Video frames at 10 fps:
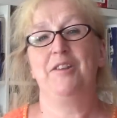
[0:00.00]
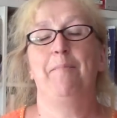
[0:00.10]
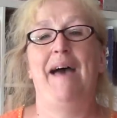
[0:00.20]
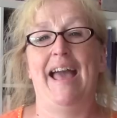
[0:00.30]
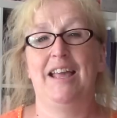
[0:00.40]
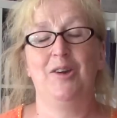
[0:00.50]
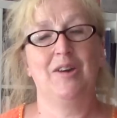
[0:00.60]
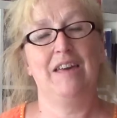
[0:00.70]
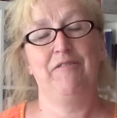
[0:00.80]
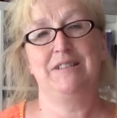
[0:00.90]
in the back you
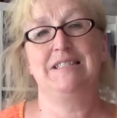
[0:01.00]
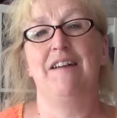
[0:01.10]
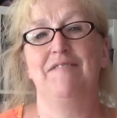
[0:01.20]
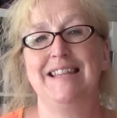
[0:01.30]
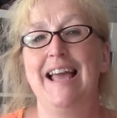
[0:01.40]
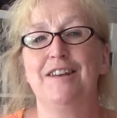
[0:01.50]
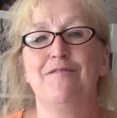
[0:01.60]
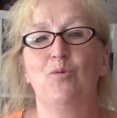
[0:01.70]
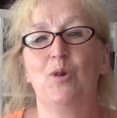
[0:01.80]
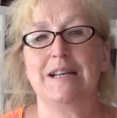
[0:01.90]
could give yourself at the end of
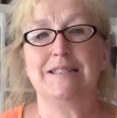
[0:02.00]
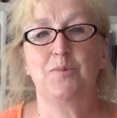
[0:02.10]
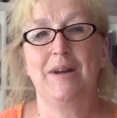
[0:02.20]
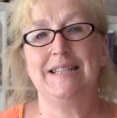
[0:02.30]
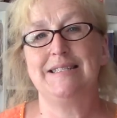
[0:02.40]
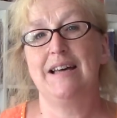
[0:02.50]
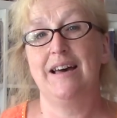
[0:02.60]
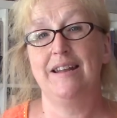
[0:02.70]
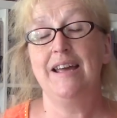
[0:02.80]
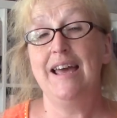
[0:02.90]
August when it's
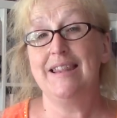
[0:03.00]
done.